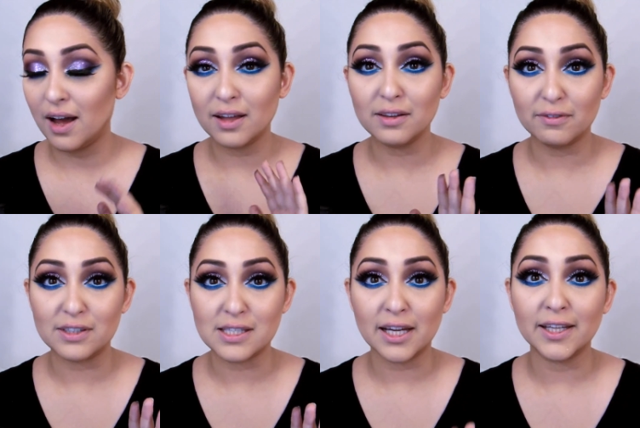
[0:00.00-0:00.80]
I love
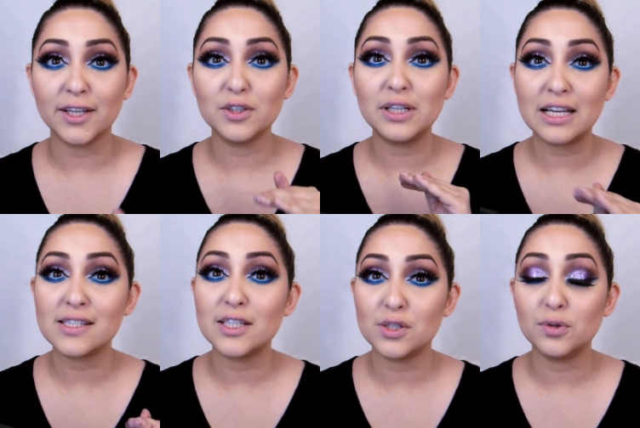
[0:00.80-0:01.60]
this idea. You
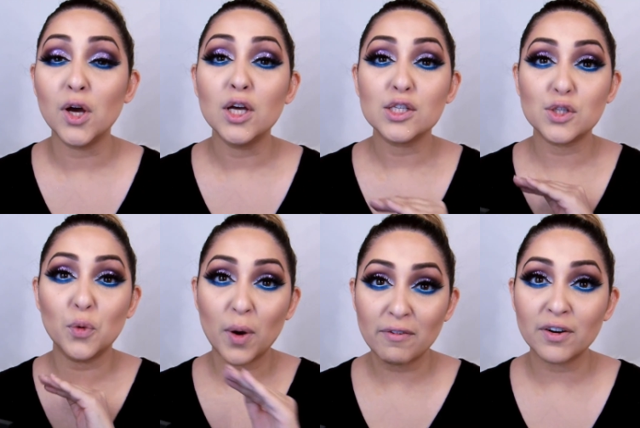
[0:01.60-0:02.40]
guys need to,
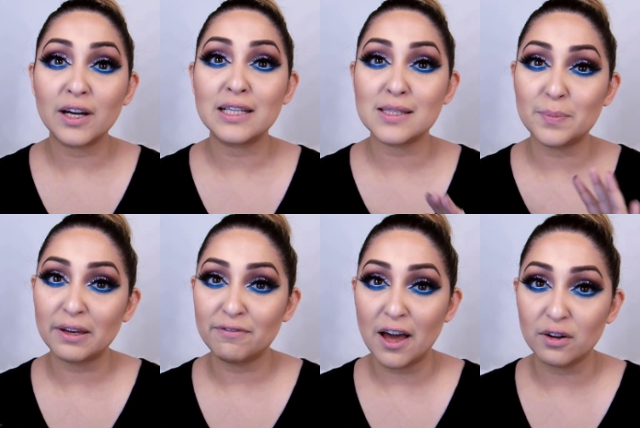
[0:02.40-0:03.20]
so whoever is a
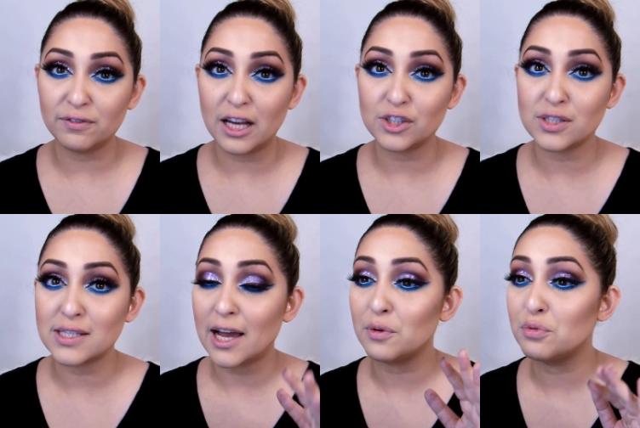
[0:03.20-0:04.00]
big fan of
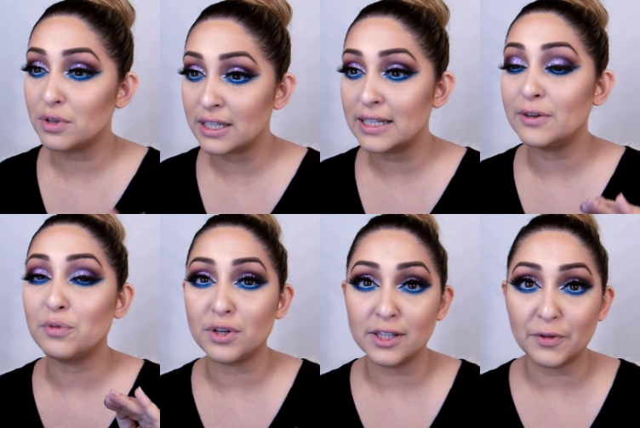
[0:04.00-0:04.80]
lashes, I
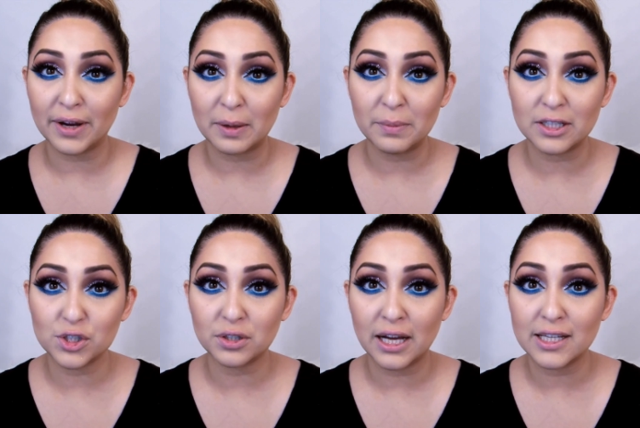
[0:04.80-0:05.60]
really
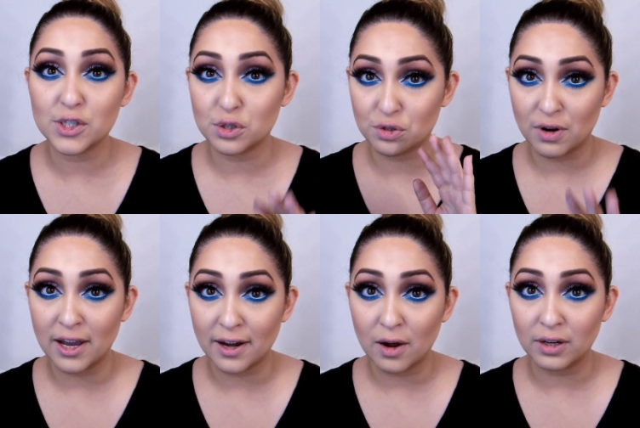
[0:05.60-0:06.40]
recommend you guys to
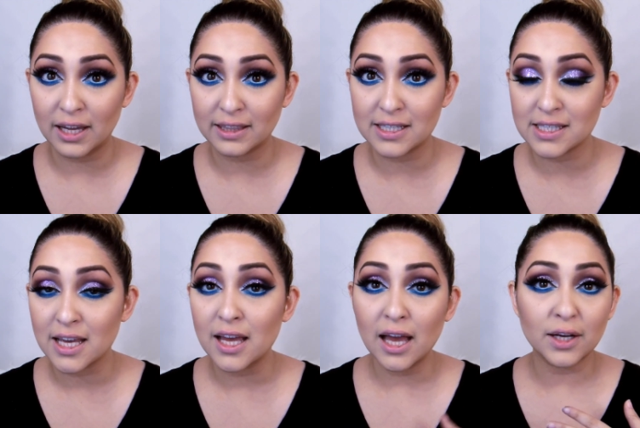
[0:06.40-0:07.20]
try it out like this,
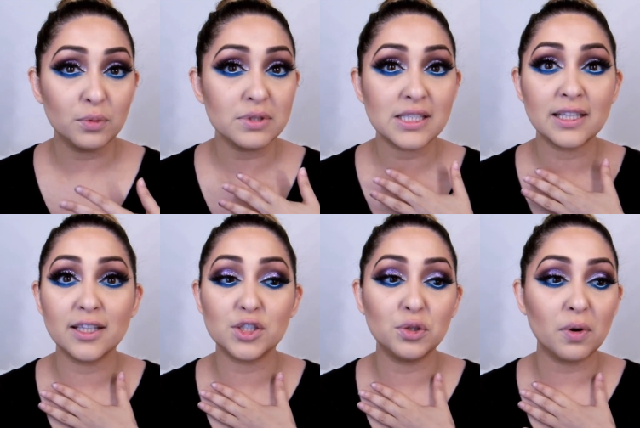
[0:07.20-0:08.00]
and you will see
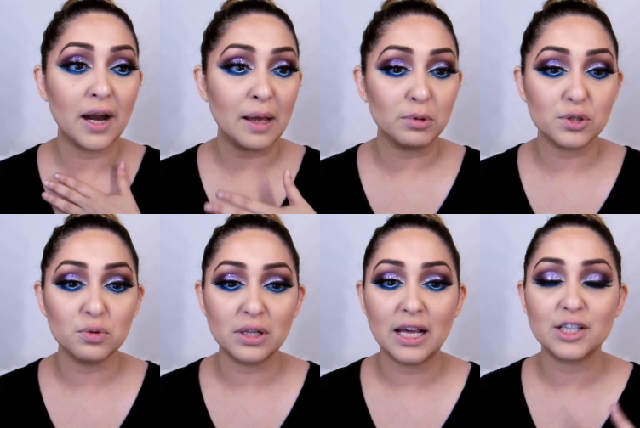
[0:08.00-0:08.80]
that you are able to
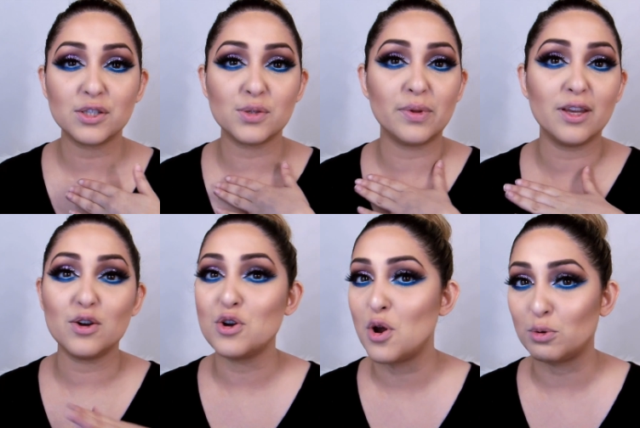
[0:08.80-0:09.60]
do the lashes
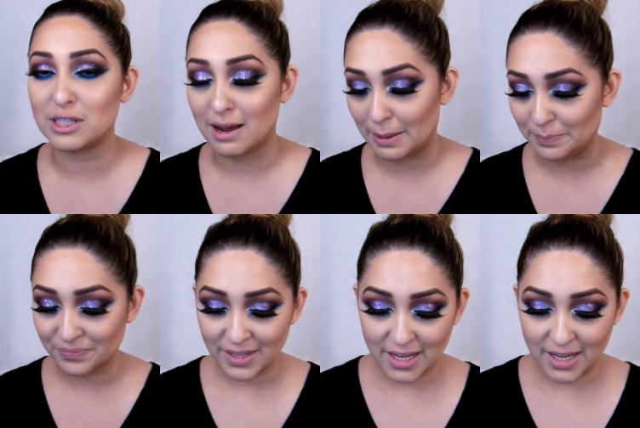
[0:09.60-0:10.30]
within no time.